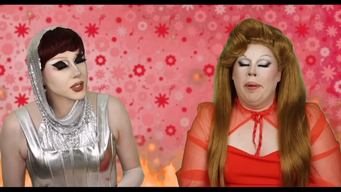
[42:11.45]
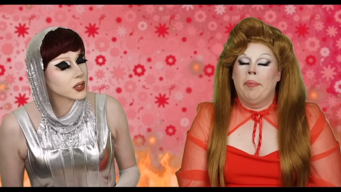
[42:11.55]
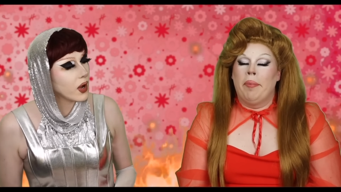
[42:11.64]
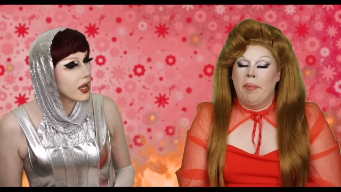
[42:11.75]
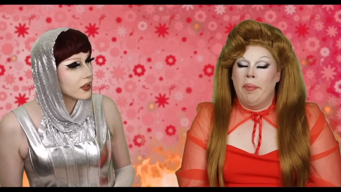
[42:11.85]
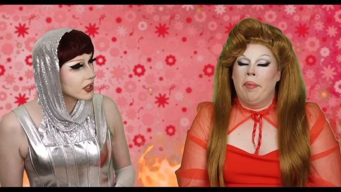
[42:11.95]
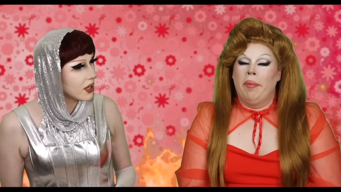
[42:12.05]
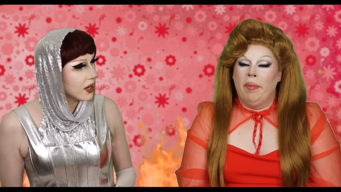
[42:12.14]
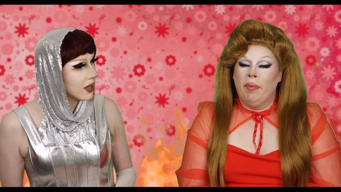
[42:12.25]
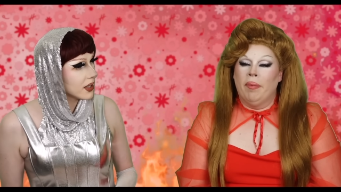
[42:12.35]
Speaker 1: was the wild
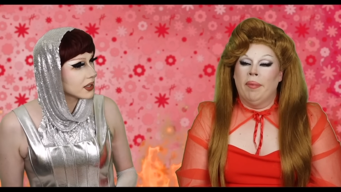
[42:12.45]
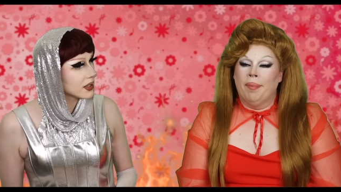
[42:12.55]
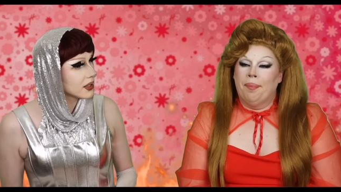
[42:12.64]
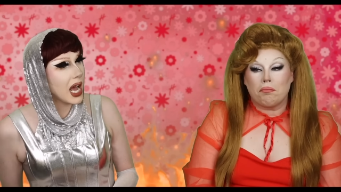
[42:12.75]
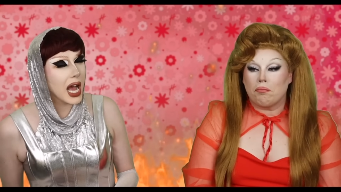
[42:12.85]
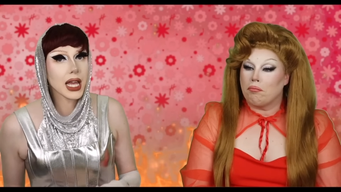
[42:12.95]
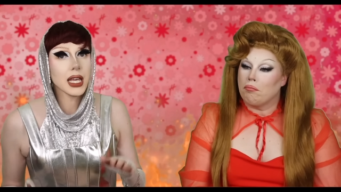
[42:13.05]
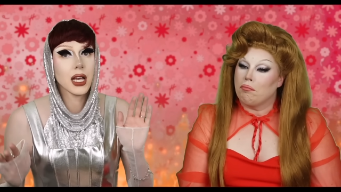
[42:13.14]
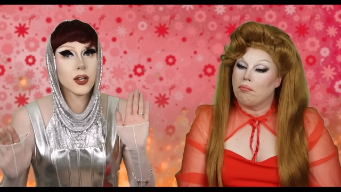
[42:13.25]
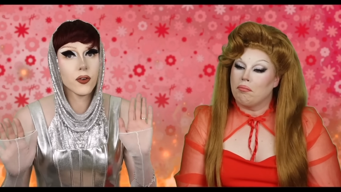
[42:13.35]
card.
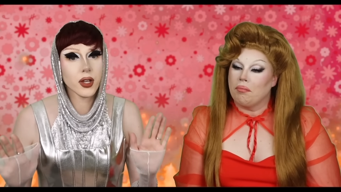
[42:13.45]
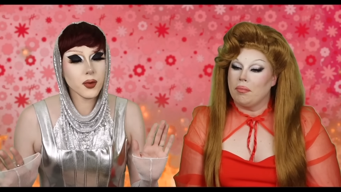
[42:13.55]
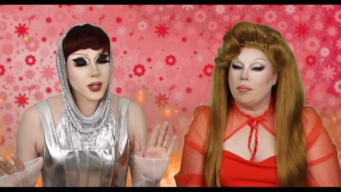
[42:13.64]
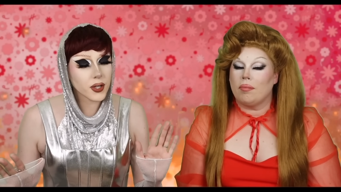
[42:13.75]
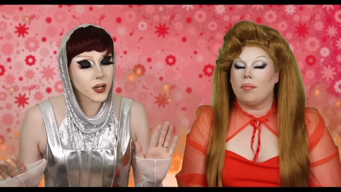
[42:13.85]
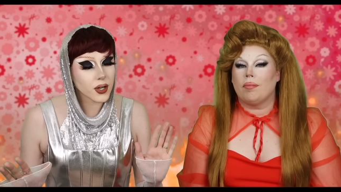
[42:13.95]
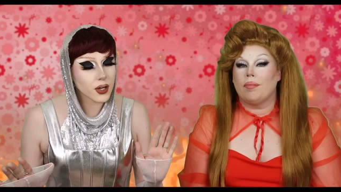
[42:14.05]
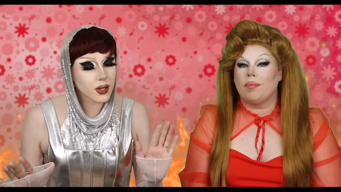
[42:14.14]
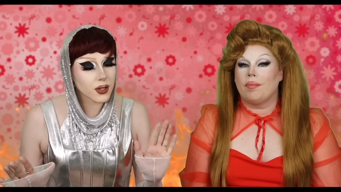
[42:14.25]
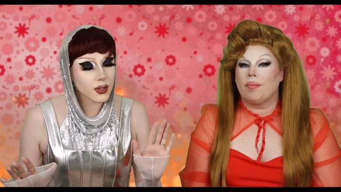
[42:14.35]
I agree with
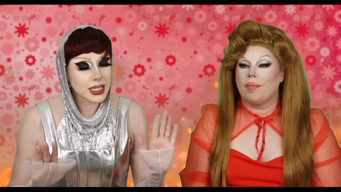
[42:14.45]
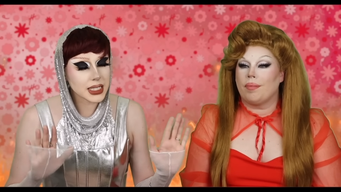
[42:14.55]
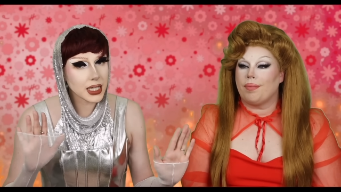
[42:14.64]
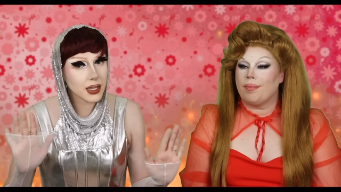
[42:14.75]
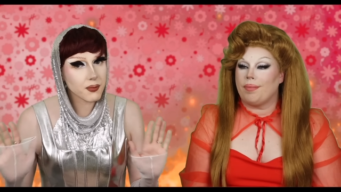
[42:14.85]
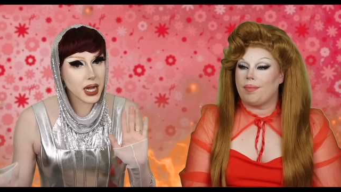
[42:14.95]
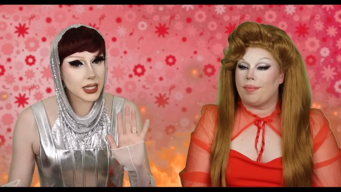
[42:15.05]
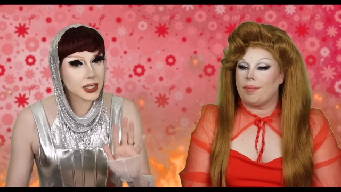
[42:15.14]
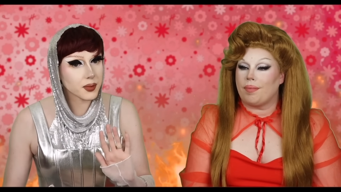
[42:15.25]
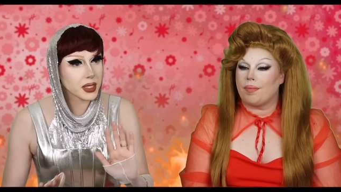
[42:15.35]
her idea
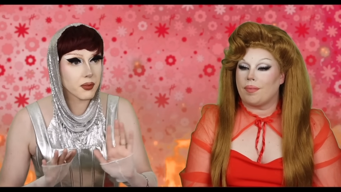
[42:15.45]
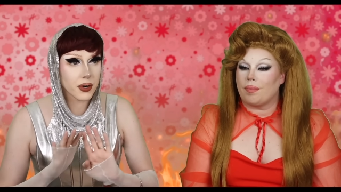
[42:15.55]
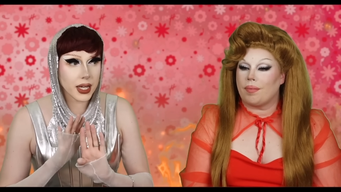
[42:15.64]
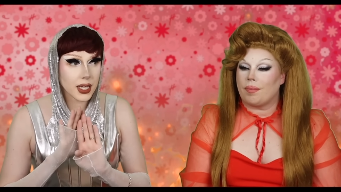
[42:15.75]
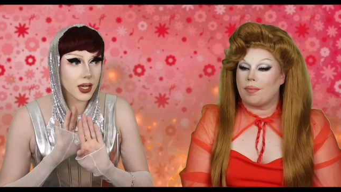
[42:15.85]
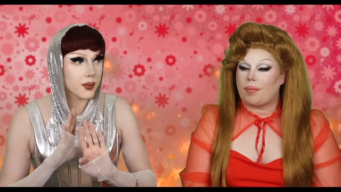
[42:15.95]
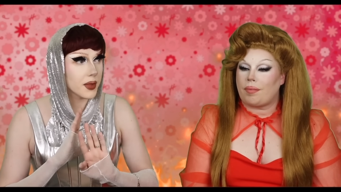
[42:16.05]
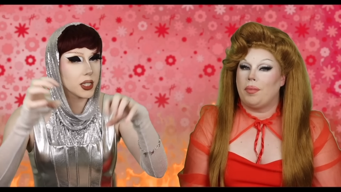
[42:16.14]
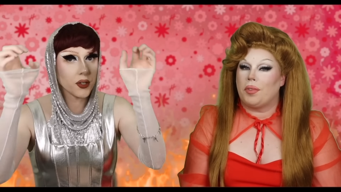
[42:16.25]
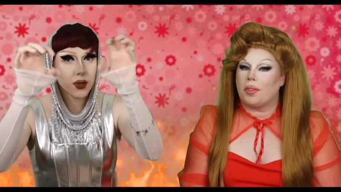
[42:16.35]
possibly breaking up
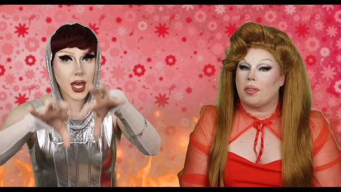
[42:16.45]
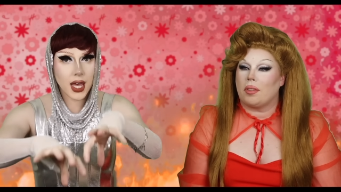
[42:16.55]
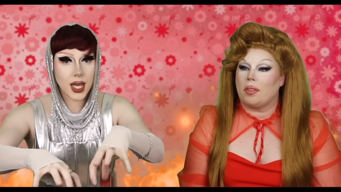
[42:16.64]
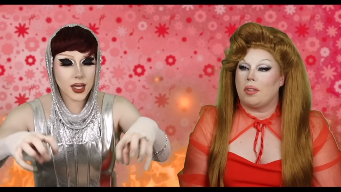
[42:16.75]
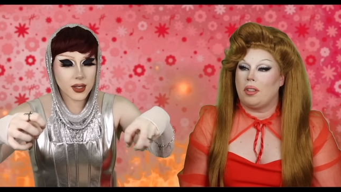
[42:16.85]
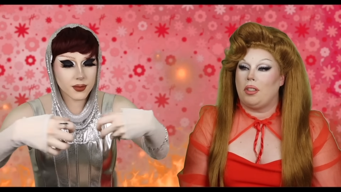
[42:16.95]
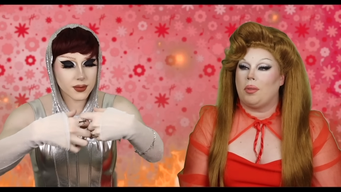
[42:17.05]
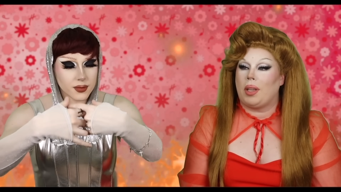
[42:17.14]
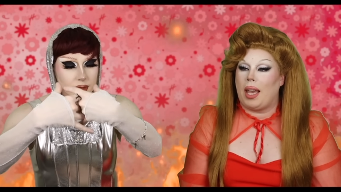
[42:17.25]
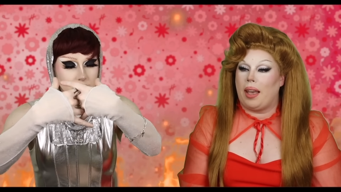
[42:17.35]
the UK the
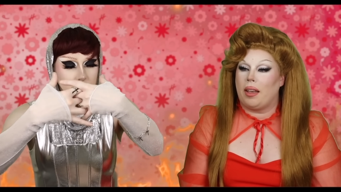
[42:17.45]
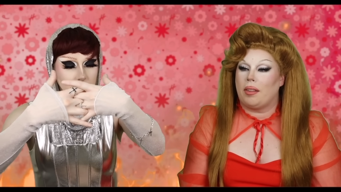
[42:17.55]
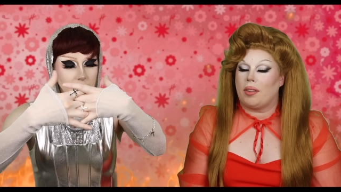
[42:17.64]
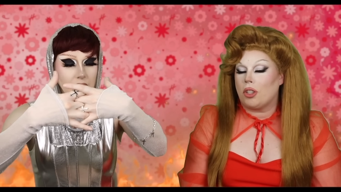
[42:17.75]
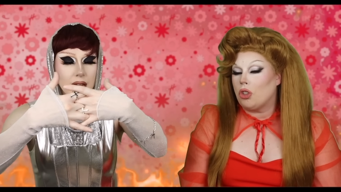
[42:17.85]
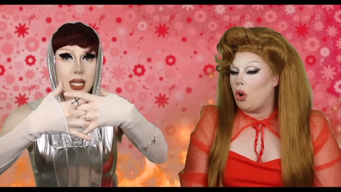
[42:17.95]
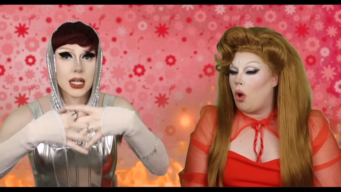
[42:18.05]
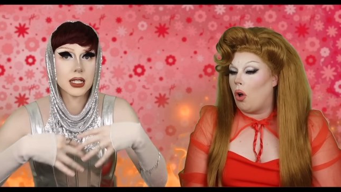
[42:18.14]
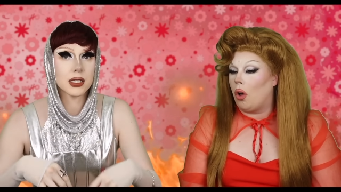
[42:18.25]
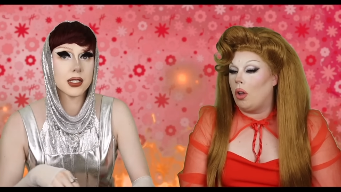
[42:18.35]
Speaker 2: UK
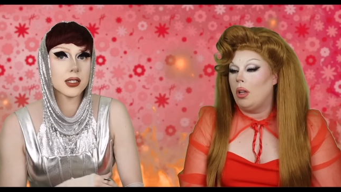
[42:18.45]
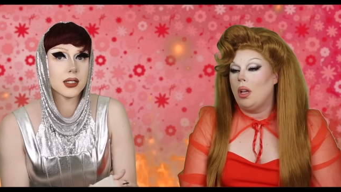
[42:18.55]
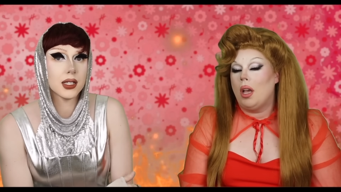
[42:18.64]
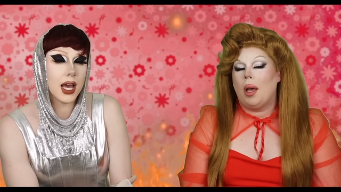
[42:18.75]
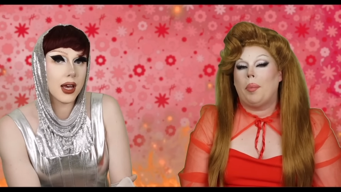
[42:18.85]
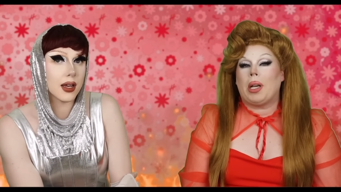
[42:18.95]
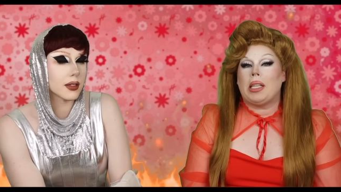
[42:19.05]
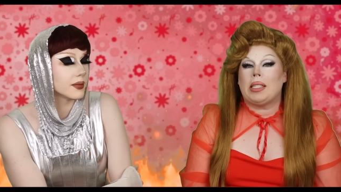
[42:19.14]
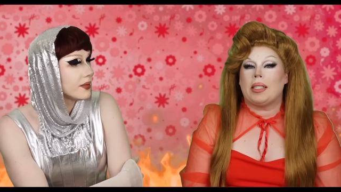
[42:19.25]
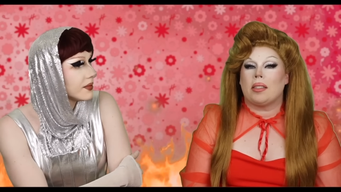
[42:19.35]
alliance. The yeah.
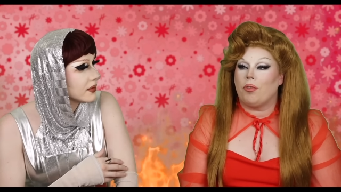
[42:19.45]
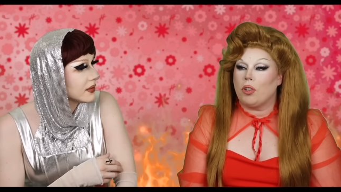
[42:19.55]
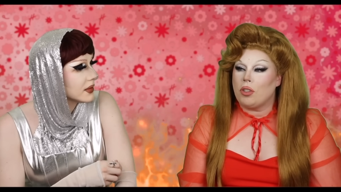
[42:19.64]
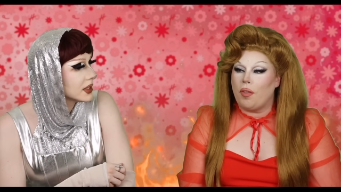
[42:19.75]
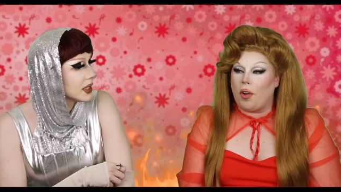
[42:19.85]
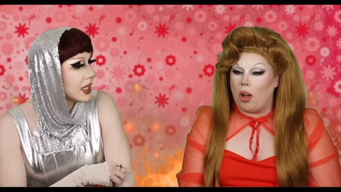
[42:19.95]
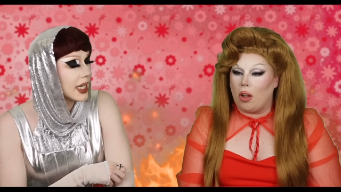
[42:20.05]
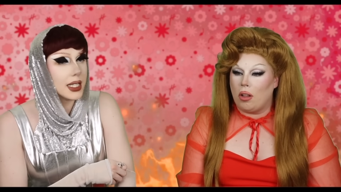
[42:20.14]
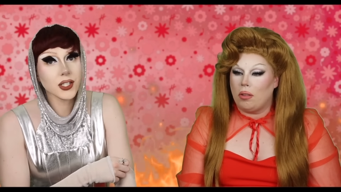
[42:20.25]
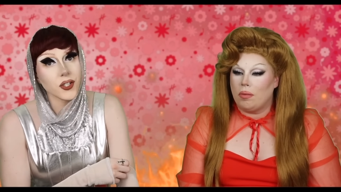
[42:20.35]
Because first of
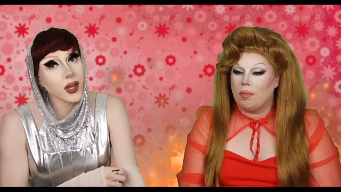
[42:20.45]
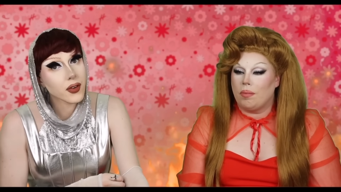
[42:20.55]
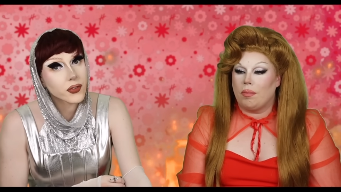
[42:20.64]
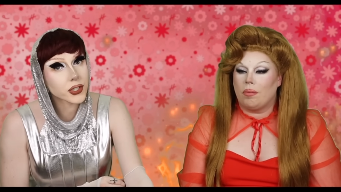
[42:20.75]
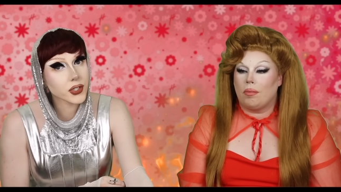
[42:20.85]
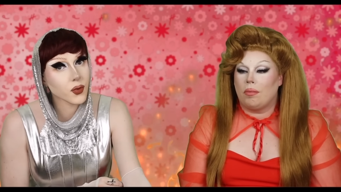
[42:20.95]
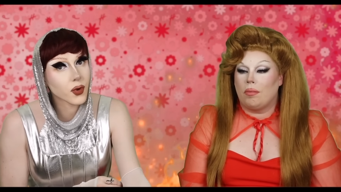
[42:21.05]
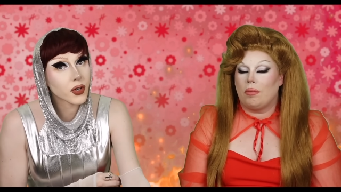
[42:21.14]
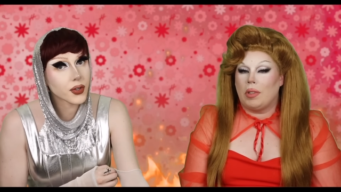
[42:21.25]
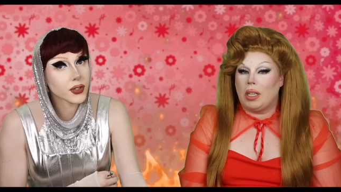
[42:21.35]
all, it is
Speaker 1: UK versus the
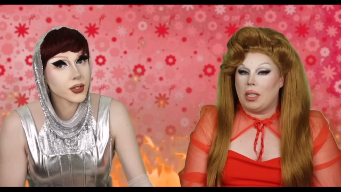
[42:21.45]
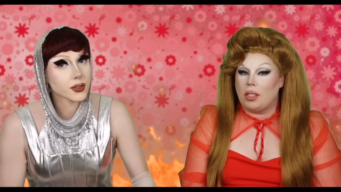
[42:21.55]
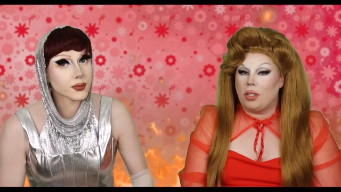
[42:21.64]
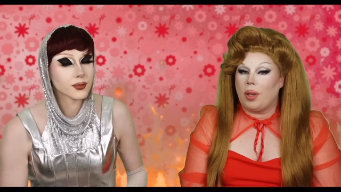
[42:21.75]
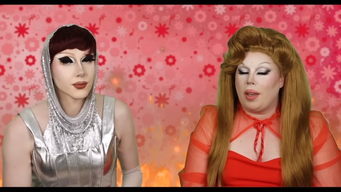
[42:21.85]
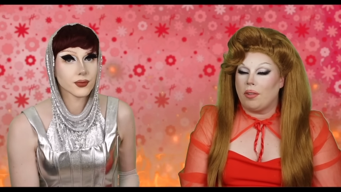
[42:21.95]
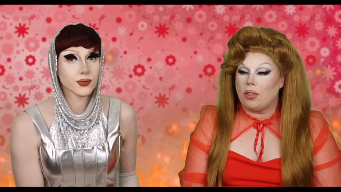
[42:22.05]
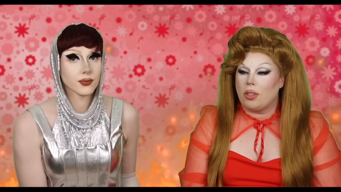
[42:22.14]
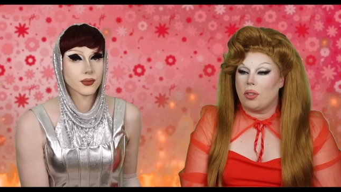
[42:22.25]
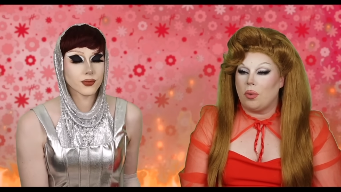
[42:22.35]
world.
Speaker 2: It is UK
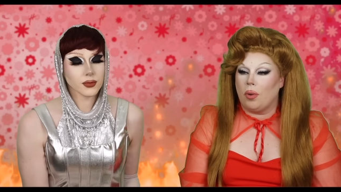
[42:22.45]
versus the